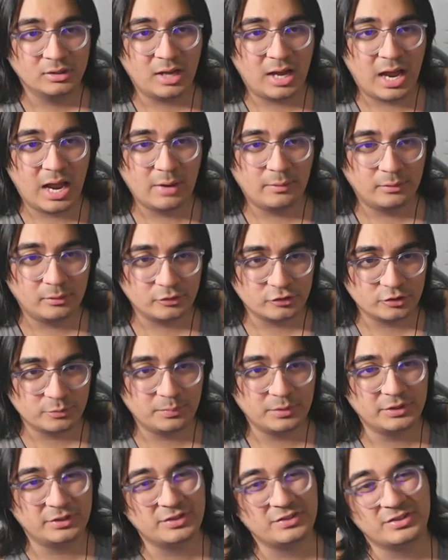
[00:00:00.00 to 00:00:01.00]
I will also
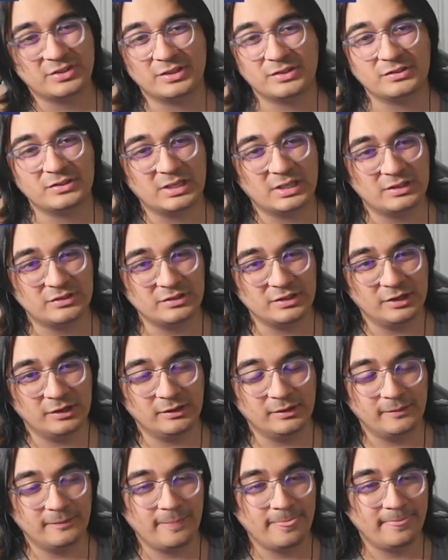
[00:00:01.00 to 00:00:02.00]
put this in the C
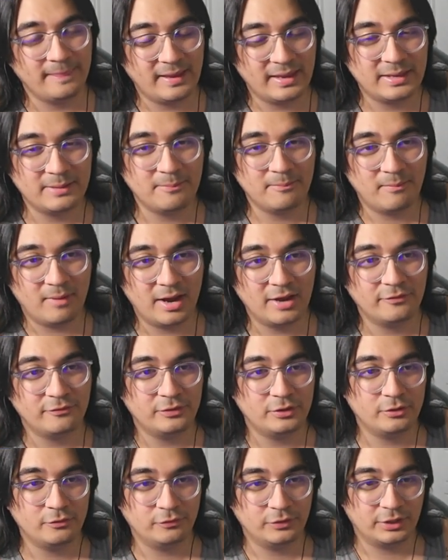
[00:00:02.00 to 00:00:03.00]
tier in my
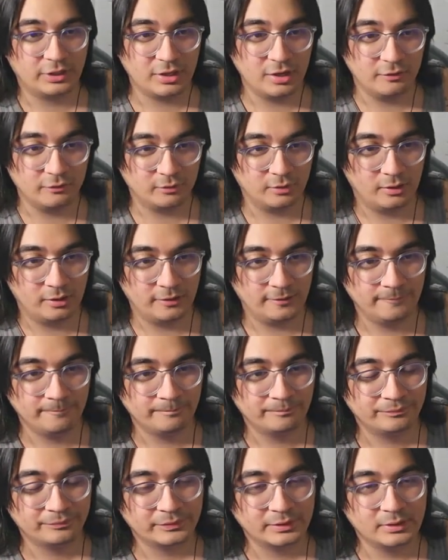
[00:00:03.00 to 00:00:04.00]
view for the cover art.
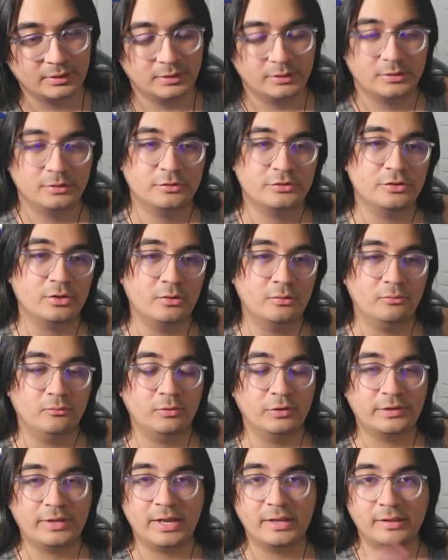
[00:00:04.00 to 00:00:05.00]
So
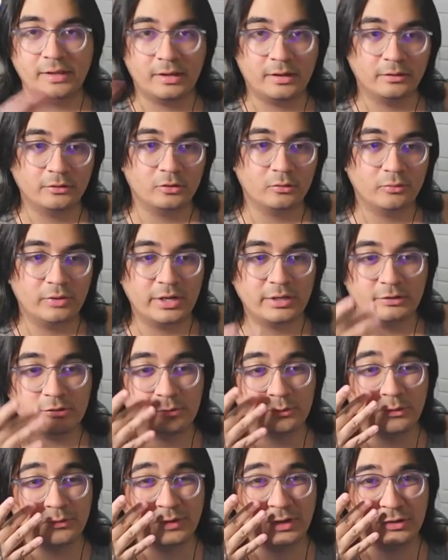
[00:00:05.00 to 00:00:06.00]
with that out of the way, let's
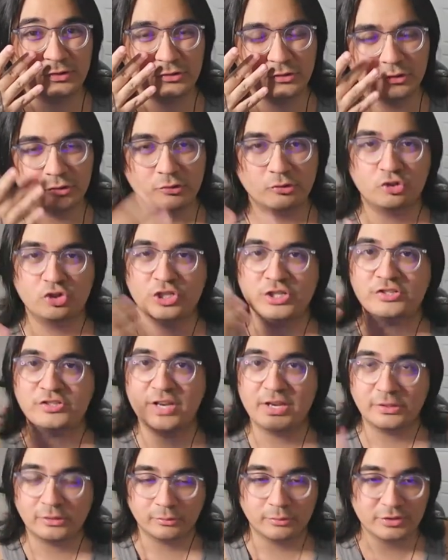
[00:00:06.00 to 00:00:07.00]
move on to
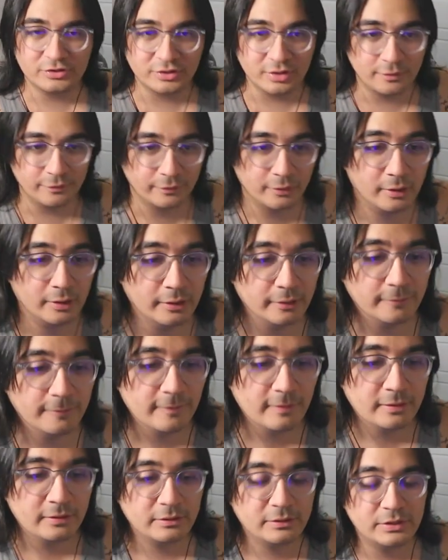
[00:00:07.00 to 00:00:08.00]
GTA 3's cover art.
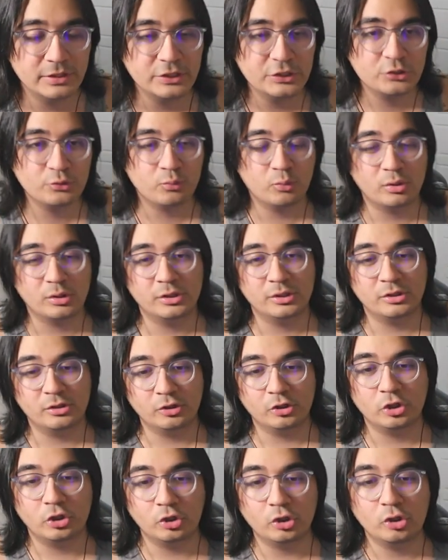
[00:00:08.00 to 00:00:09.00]
This one,
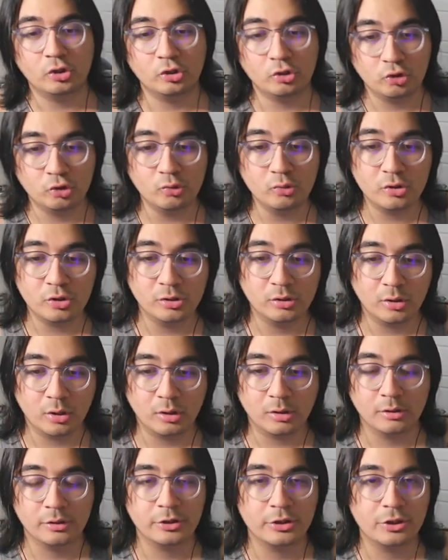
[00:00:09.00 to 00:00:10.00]
you could
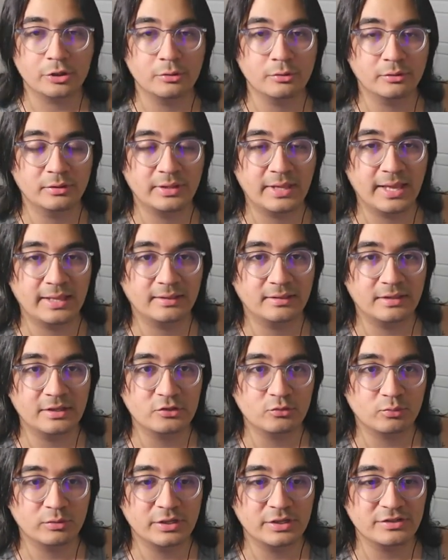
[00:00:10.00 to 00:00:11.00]
argue that
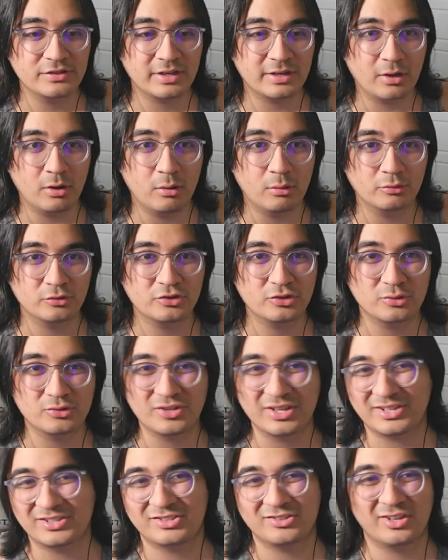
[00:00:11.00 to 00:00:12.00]
this one is like also
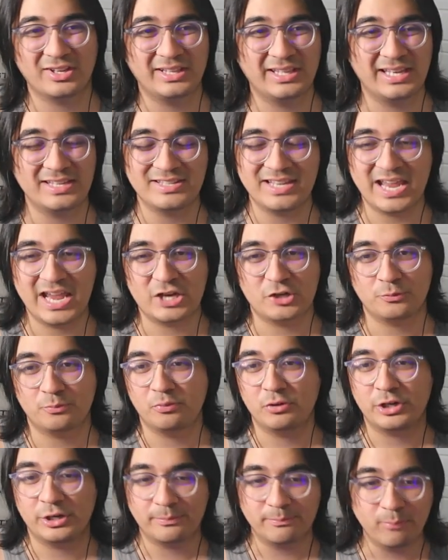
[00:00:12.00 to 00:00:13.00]
like slightly has aged
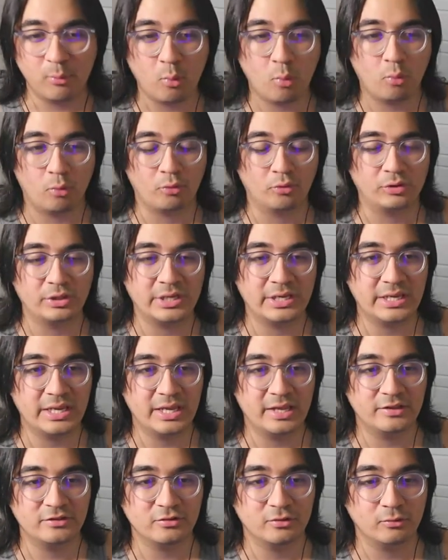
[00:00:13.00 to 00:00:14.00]
pretty poorly
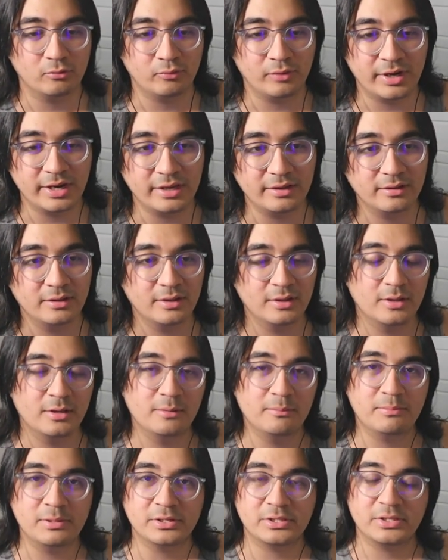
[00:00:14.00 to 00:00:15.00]
in its own right,
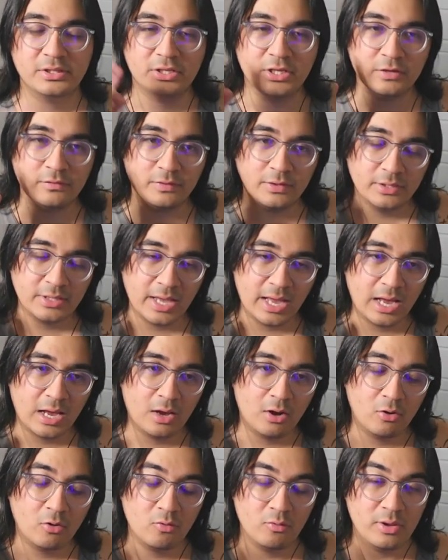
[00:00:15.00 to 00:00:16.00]
but given
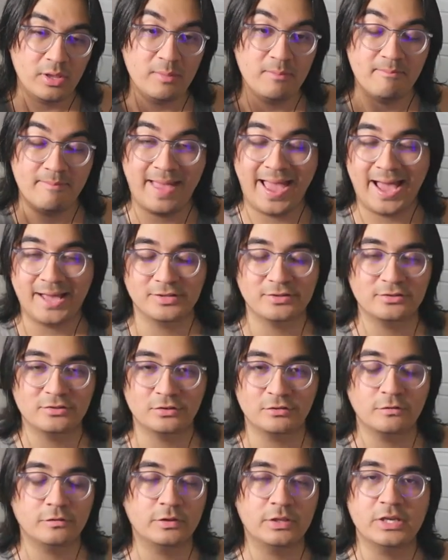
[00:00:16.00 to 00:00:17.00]
how
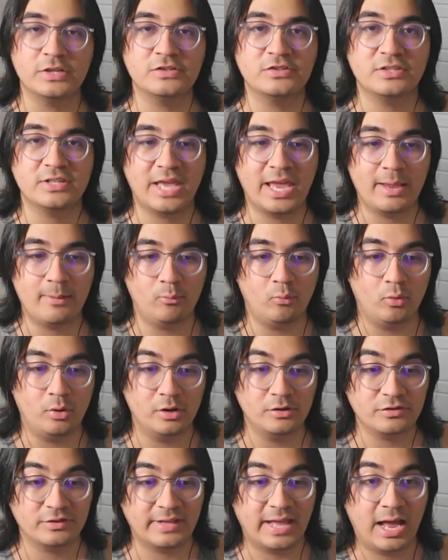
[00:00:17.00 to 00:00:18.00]
massive this game
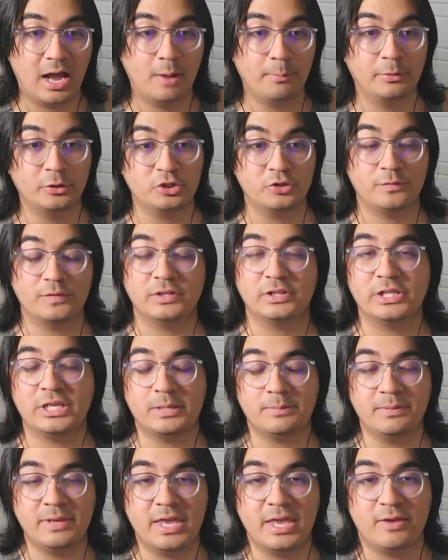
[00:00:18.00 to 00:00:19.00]
was and how much of a
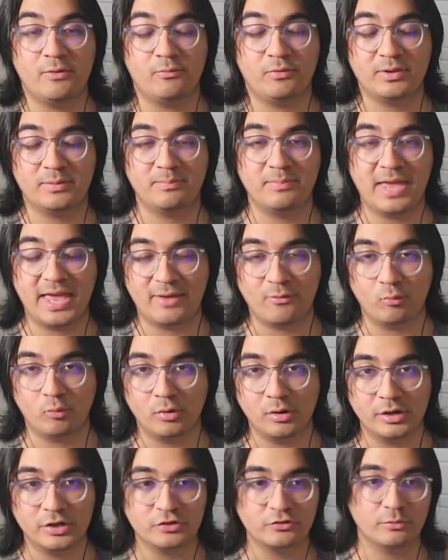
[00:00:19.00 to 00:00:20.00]
leap it
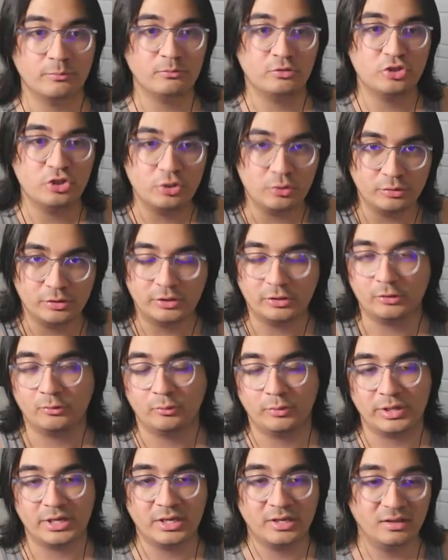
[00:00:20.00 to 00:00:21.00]
was from two to
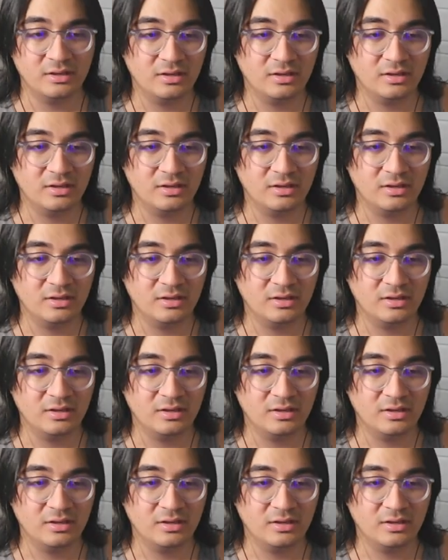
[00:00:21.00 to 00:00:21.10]
three,